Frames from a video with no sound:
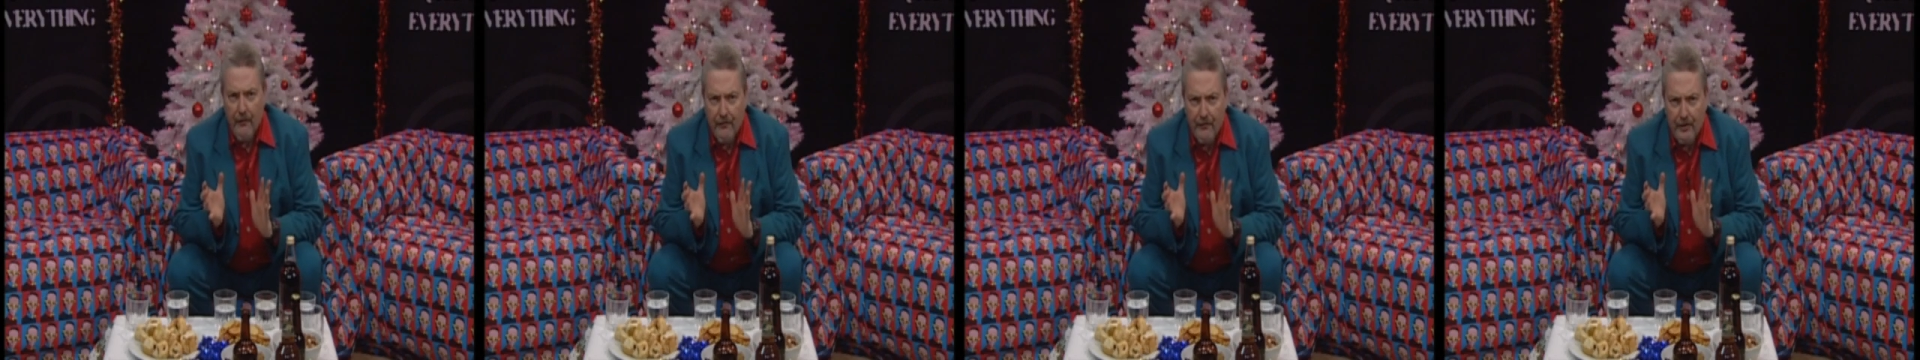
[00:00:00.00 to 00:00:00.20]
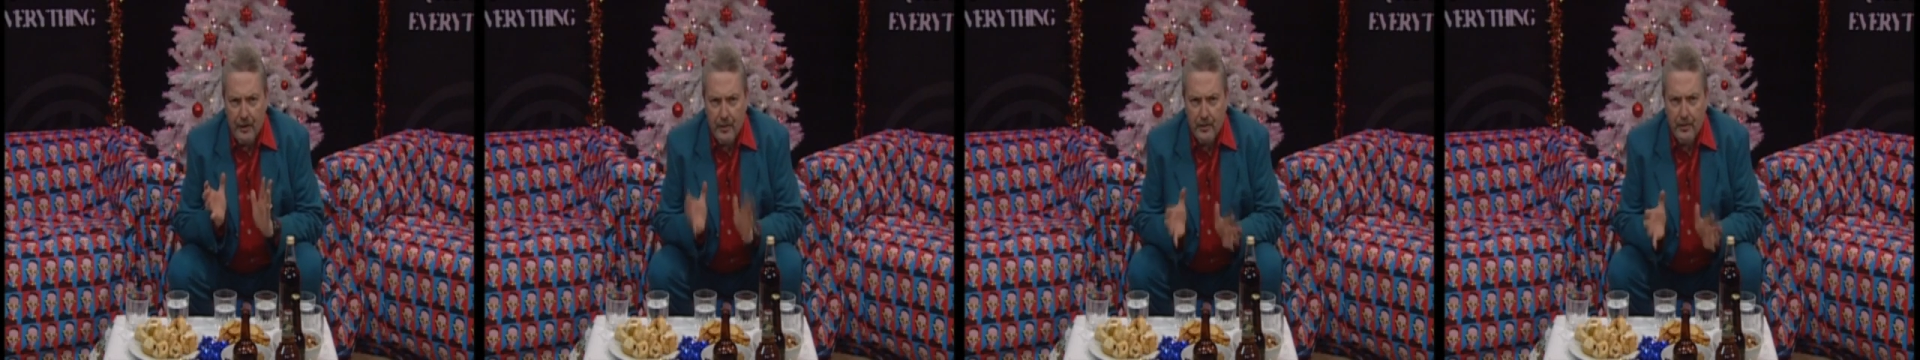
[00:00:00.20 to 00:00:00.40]

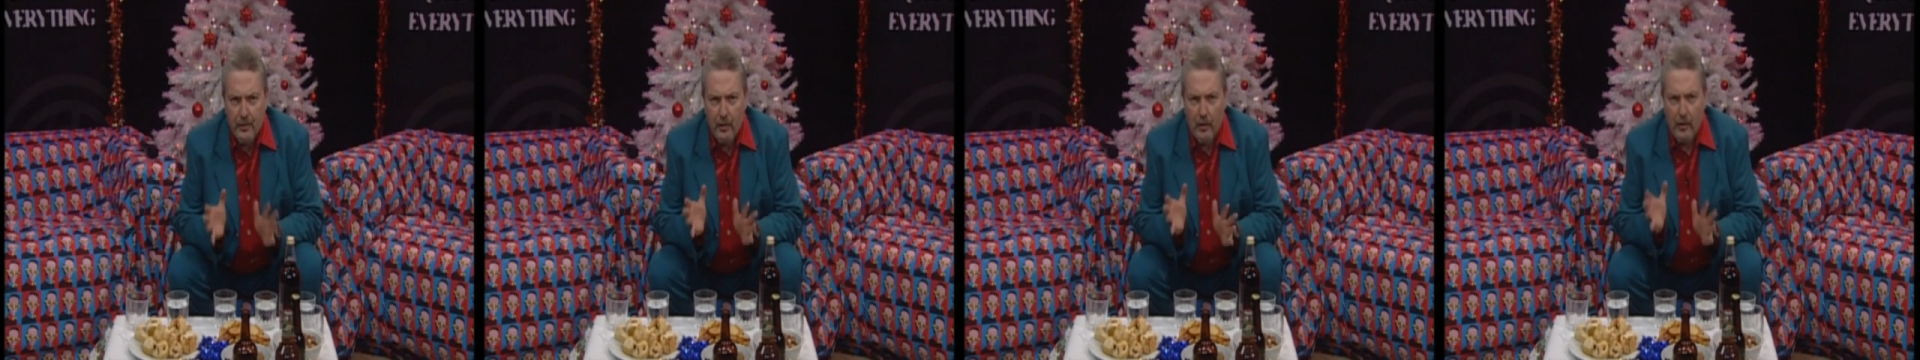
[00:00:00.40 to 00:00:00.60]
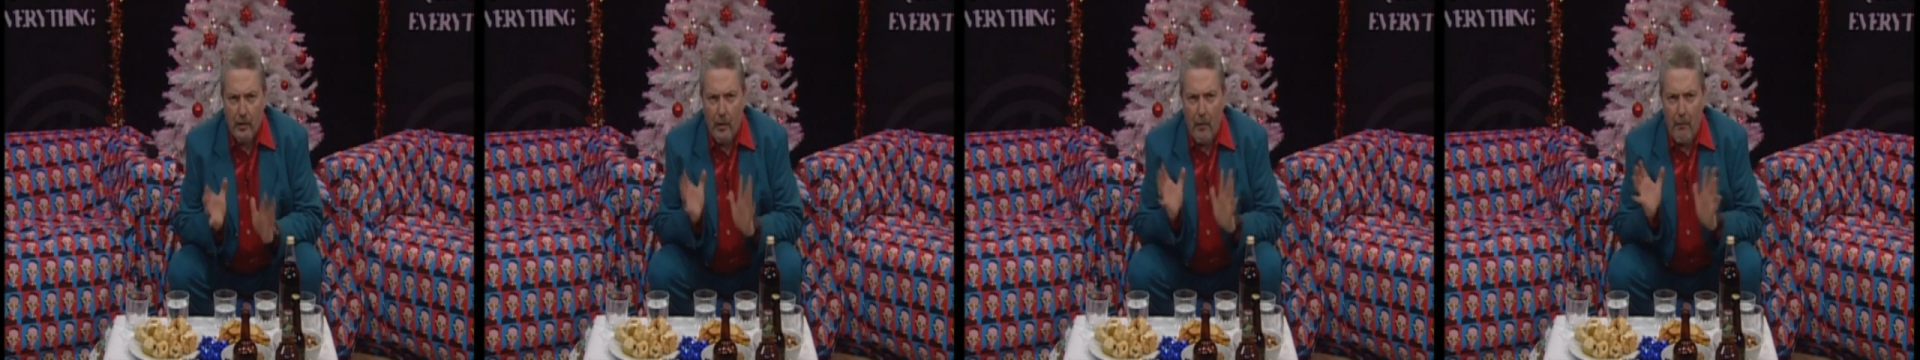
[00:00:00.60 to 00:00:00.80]
that
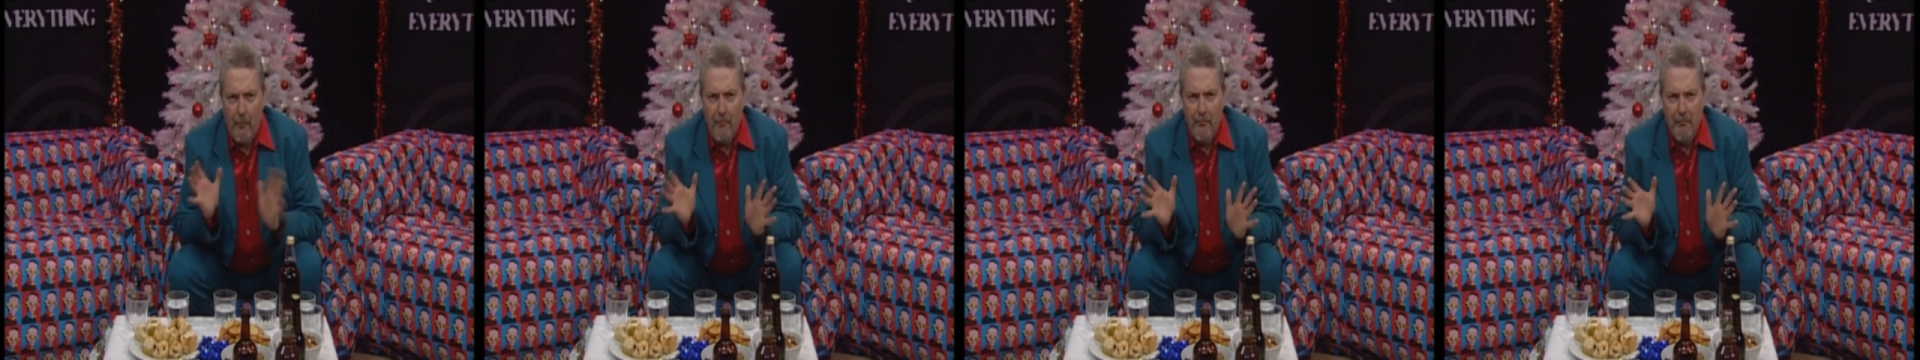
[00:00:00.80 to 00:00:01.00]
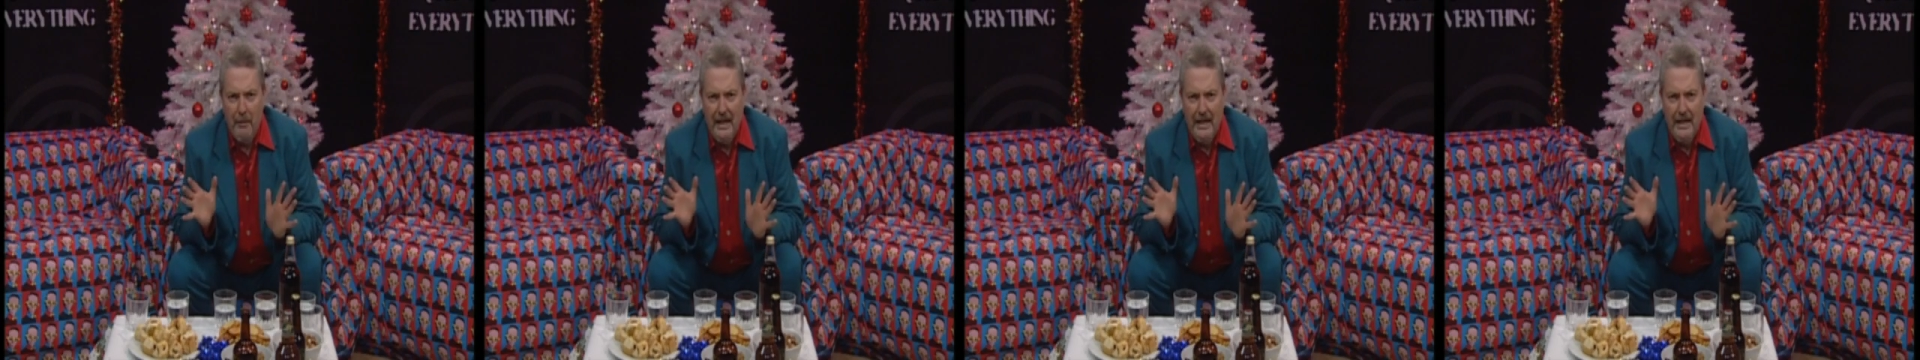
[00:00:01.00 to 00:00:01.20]
will
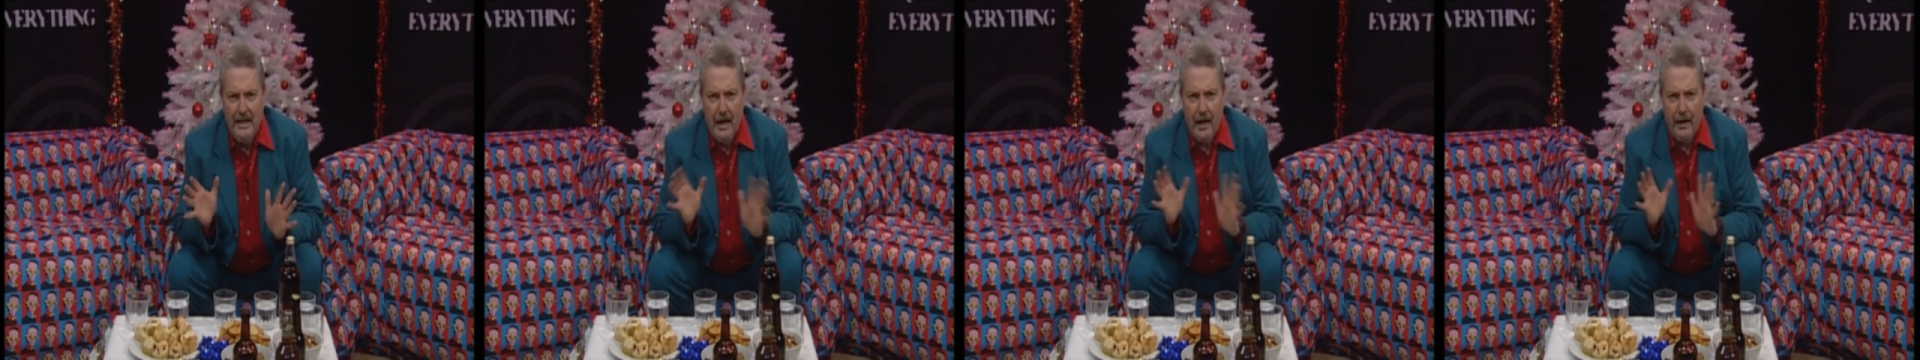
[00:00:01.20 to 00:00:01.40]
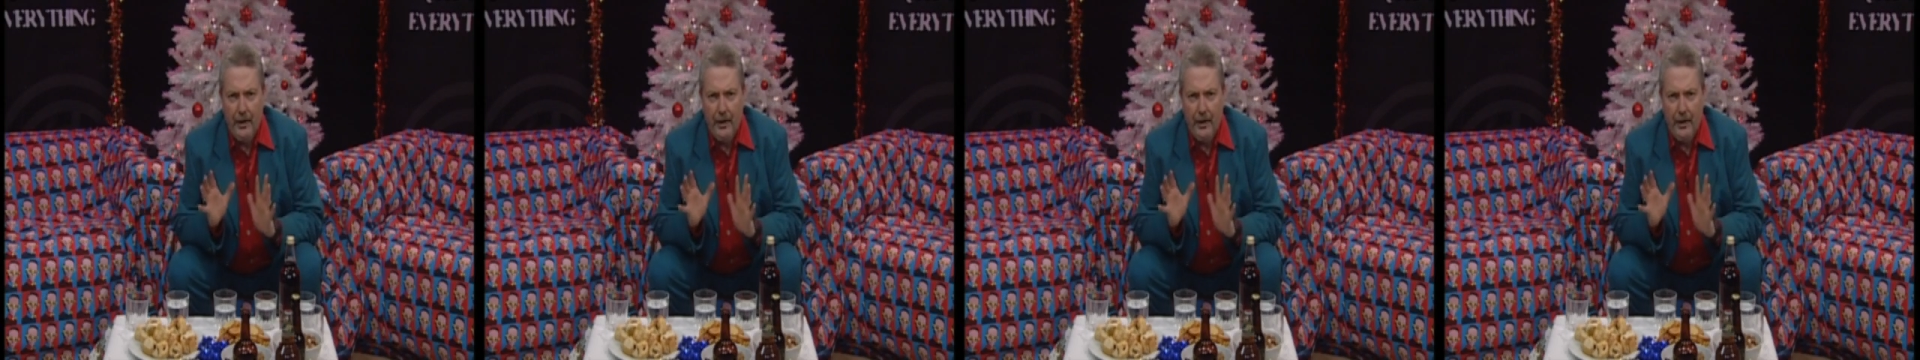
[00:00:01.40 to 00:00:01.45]
mean